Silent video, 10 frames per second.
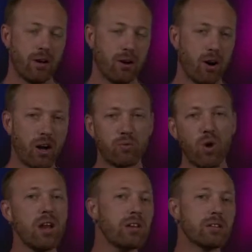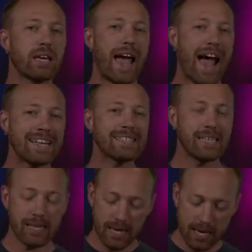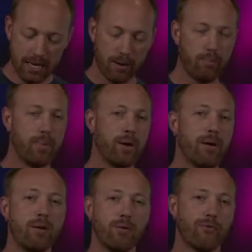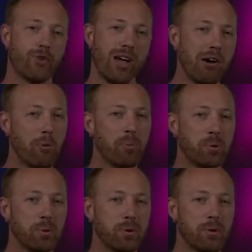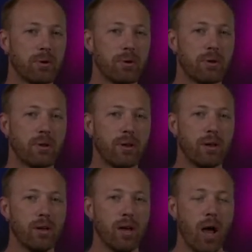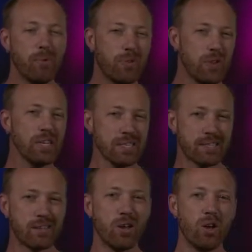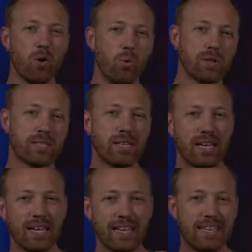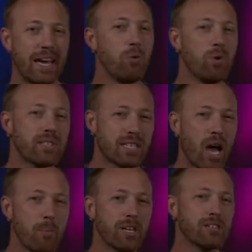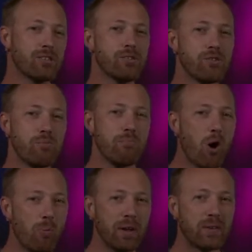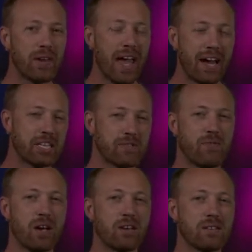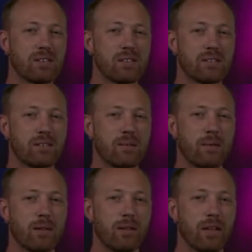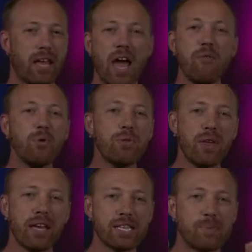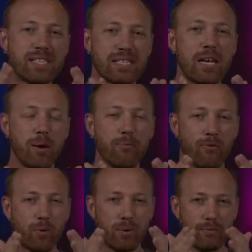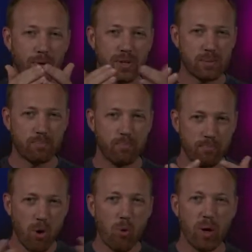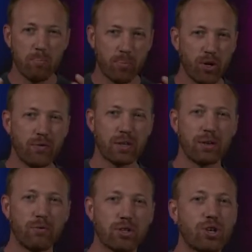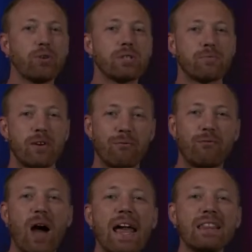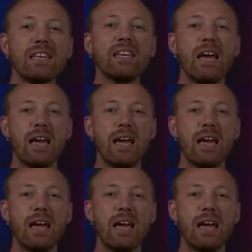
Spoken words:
are ironically asking him for help. I mean, this was a get what's coming to you moment at its finest. Like everything has been set up for this moment perfectly, for Joseph to finally